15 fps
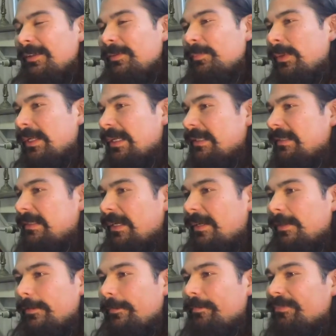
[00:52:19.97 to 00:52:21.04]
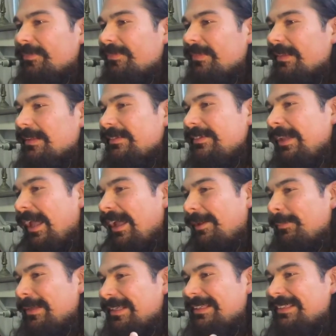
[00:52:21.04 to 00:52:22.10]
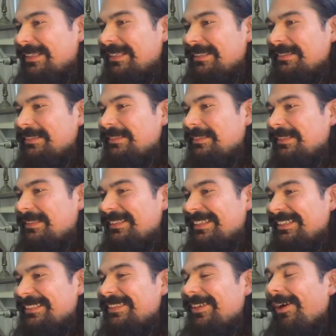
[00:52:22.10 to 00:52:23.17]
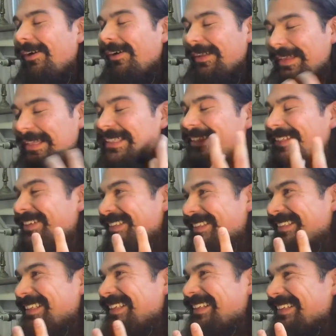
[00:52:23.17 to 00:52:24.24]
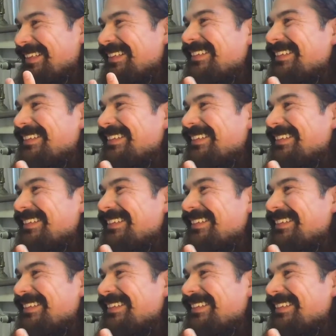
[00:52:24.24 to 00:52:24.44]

But yeah, I mean it's all interesting,